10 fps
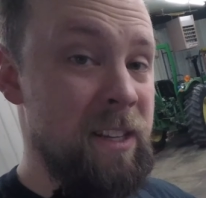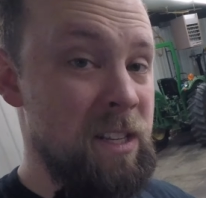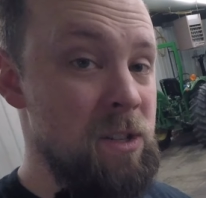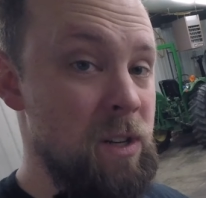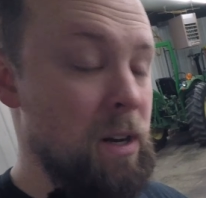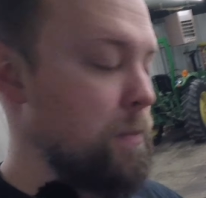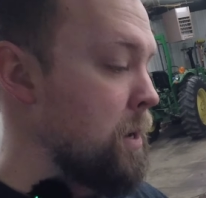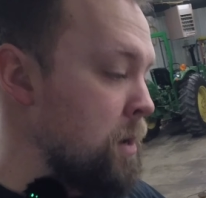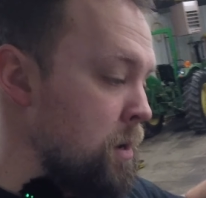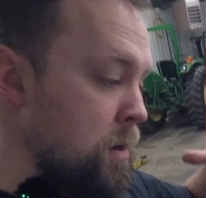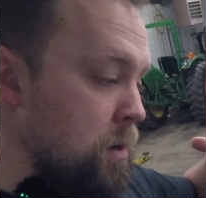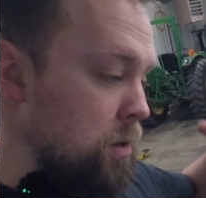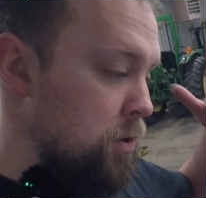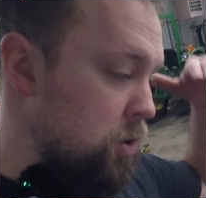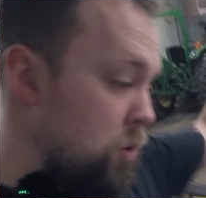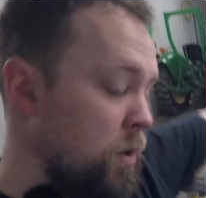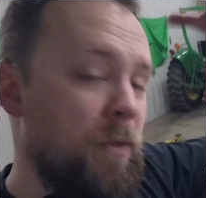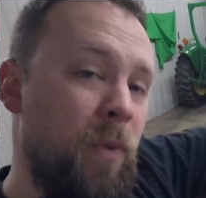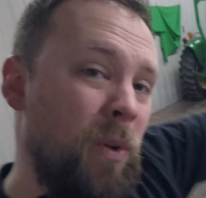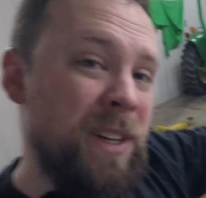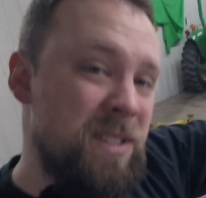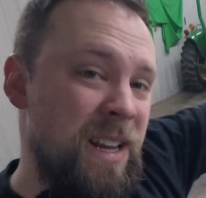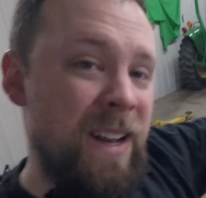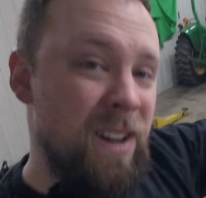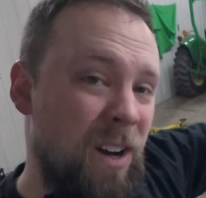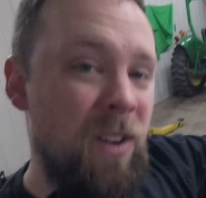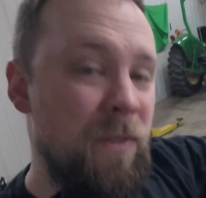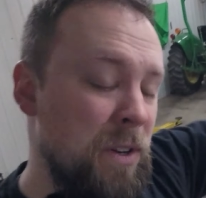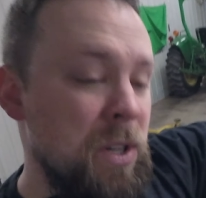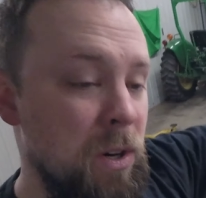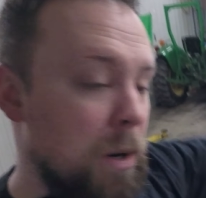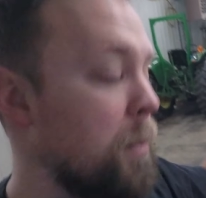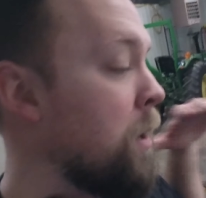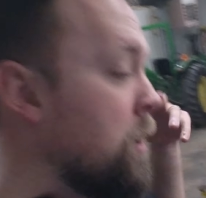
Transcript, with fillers: this engine up to the full extent of the term,